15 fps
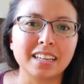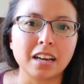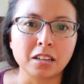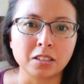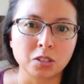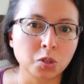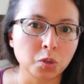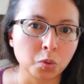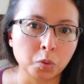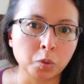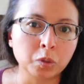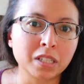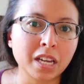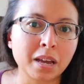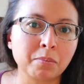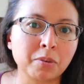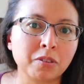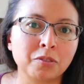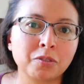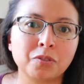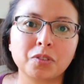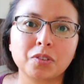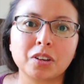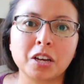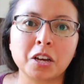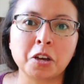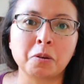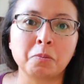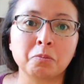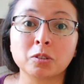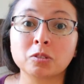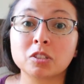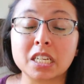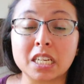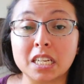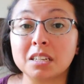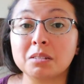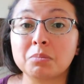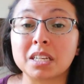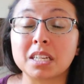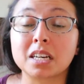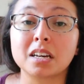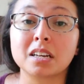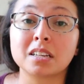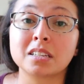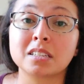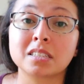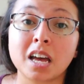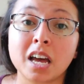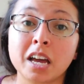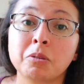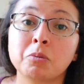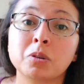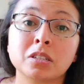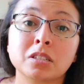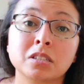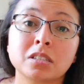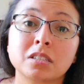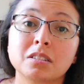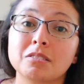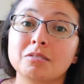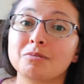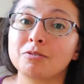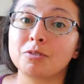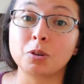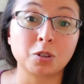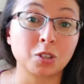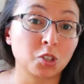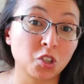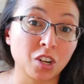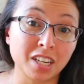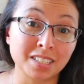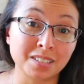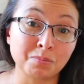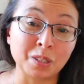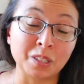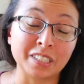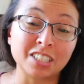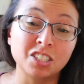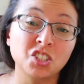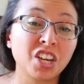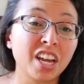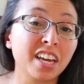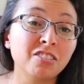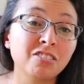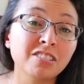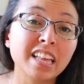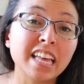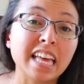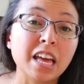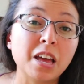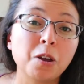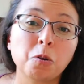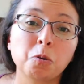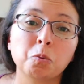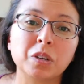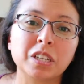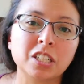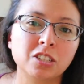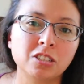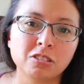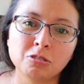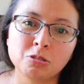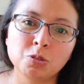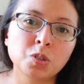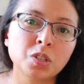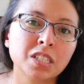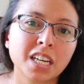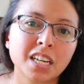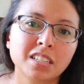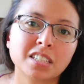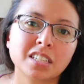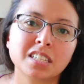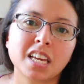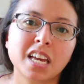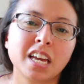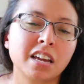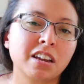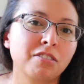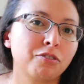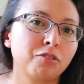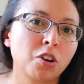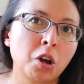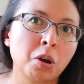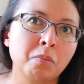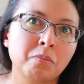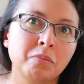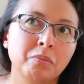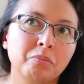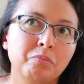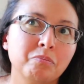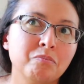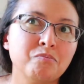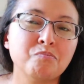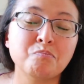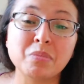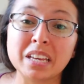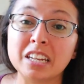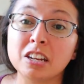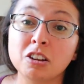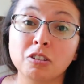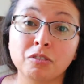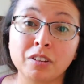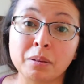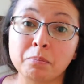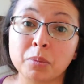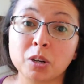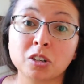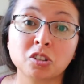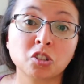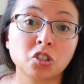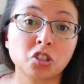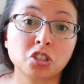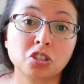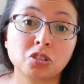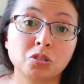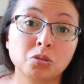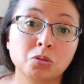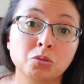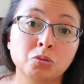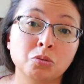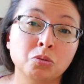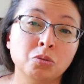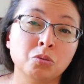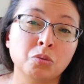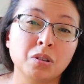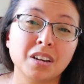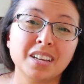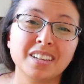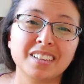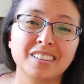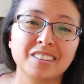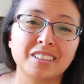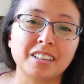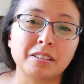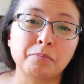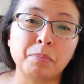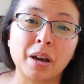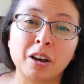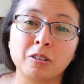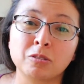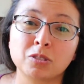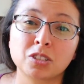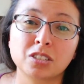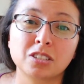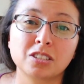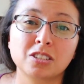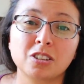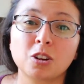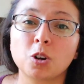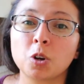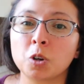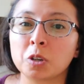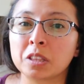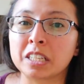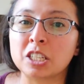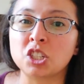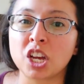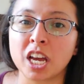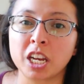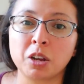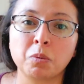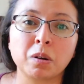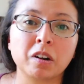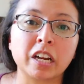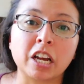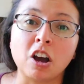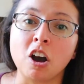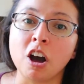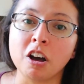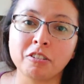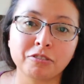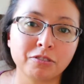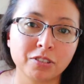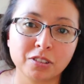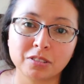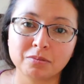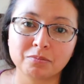unschool type of routine because I was focused trying to build this channel. We do tend to take from mid-November to about early January off.